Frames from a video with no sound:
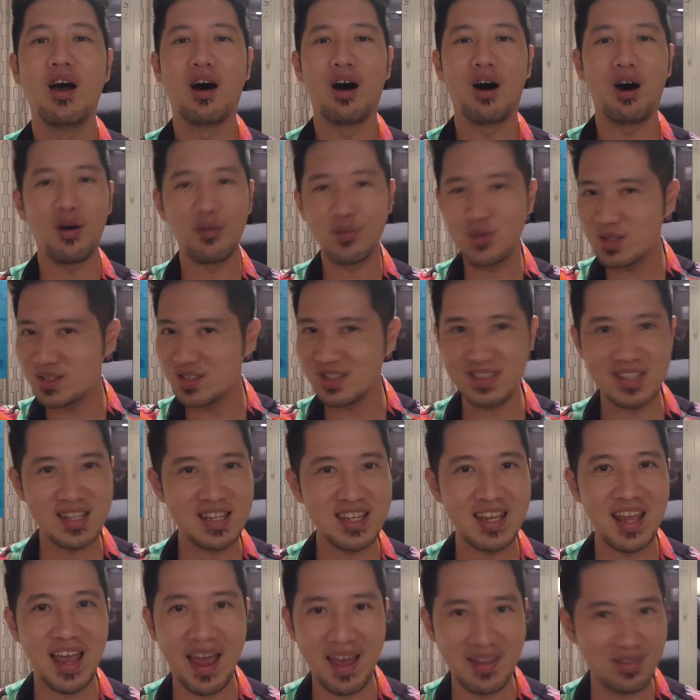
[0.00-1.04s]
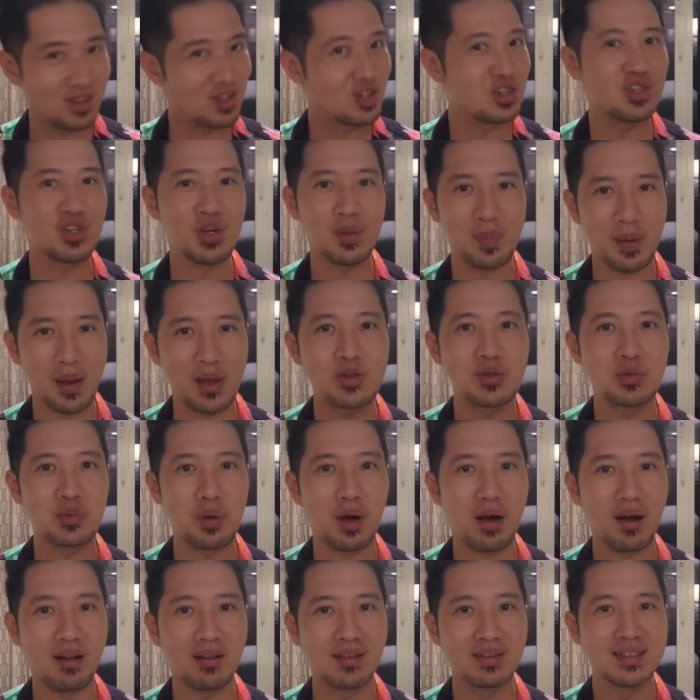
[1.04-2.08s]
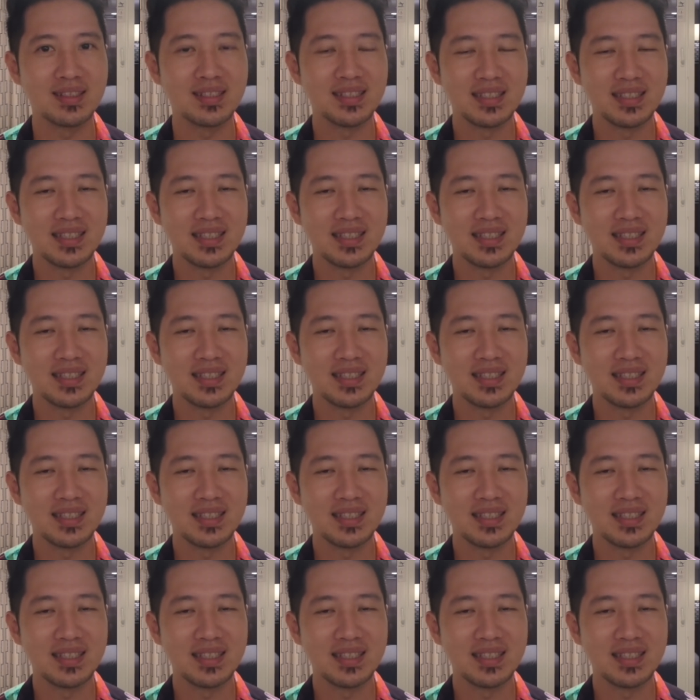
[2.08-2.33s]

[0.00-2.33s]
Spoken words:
of the sea and the ship as well.